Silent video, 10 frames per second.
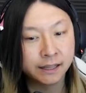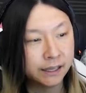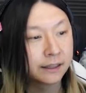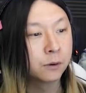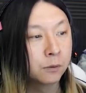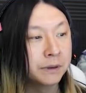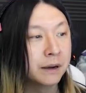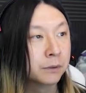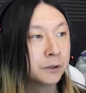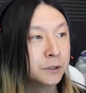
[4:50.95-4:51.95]
I think that we'll be
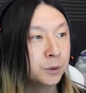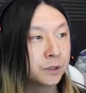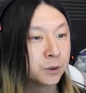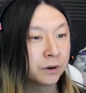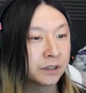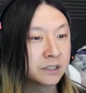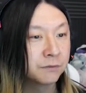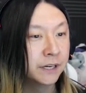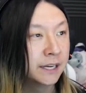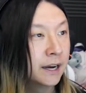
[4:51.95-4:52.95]
able to do it during this
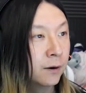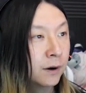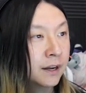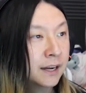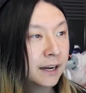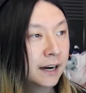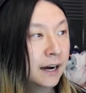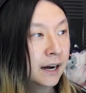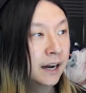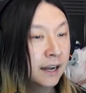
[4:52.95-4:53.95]
video.
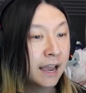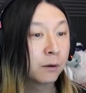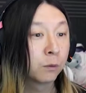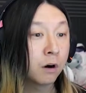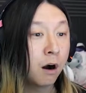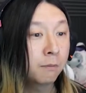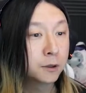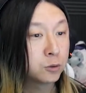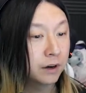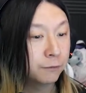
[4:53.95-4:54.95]
And we're
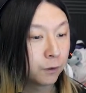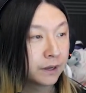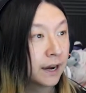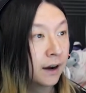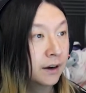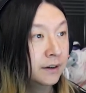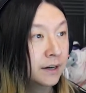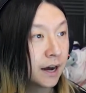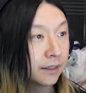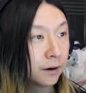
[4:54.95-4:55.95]
almost ready for yet
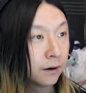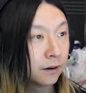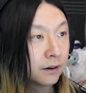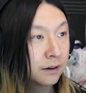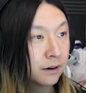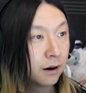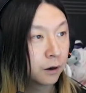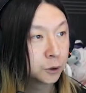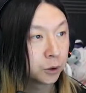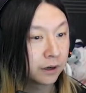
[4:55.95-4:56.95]
another
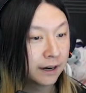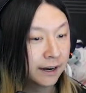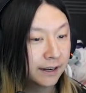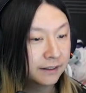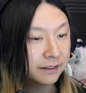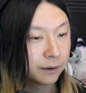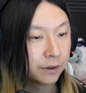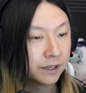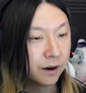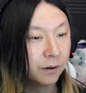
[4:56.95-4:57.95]
archer guy. There
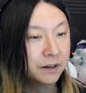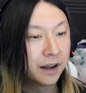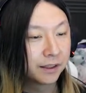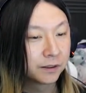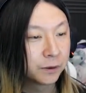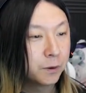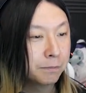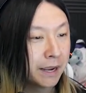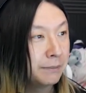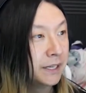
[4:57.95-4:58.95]
we go, another little
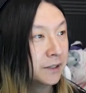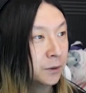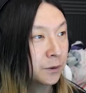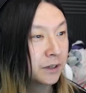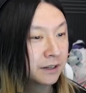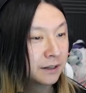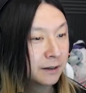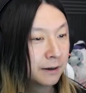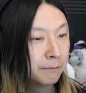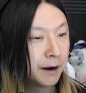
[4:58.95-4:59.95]
baby dude.
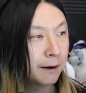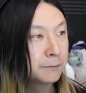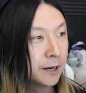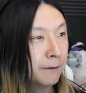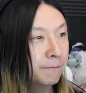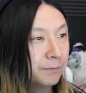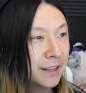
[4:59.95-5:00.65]
popped up.